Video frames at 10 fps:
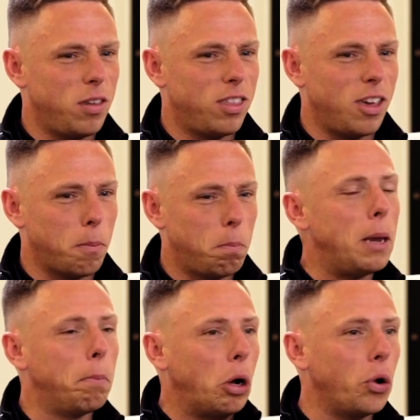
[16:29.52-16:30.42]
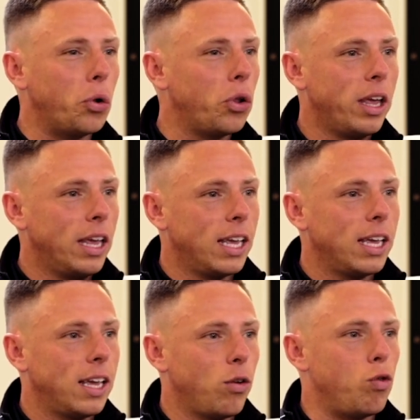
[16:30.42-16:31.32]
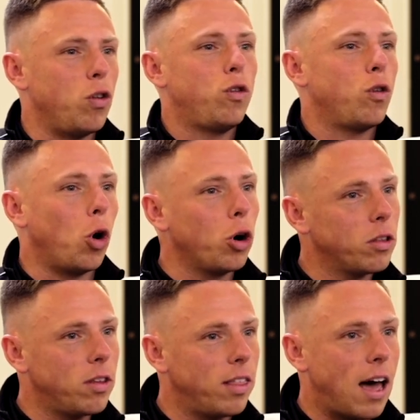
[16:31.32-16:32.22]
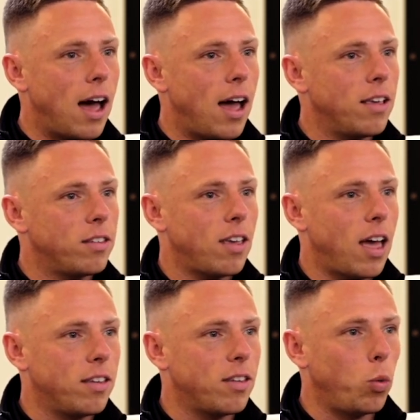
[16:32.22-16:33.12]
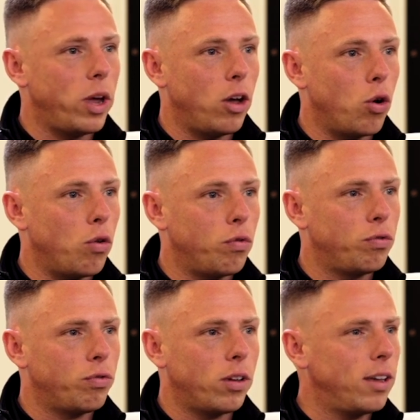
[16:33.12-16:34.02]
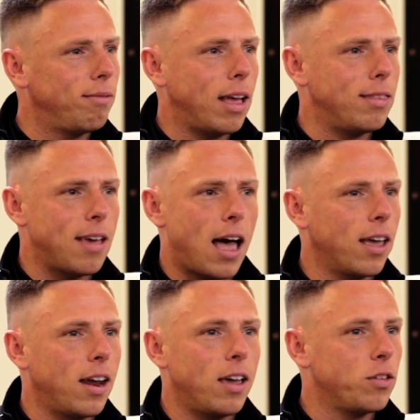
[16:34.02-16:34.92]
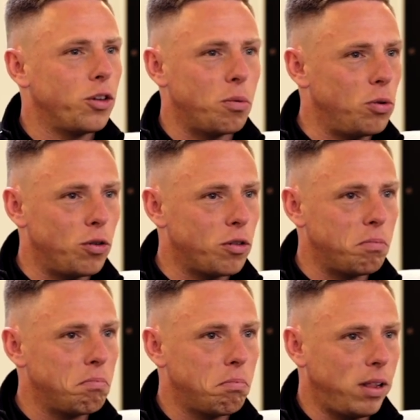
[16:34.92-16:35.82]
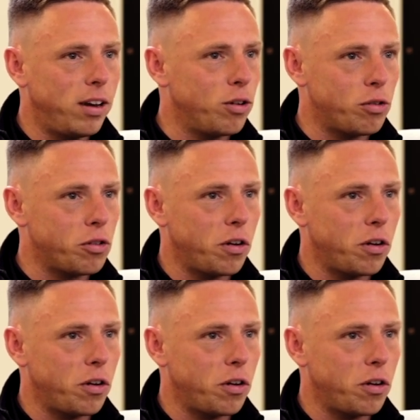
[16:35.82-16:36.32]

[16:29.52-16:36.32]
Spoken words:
that people resort to that as a way of antagonising or abusing players or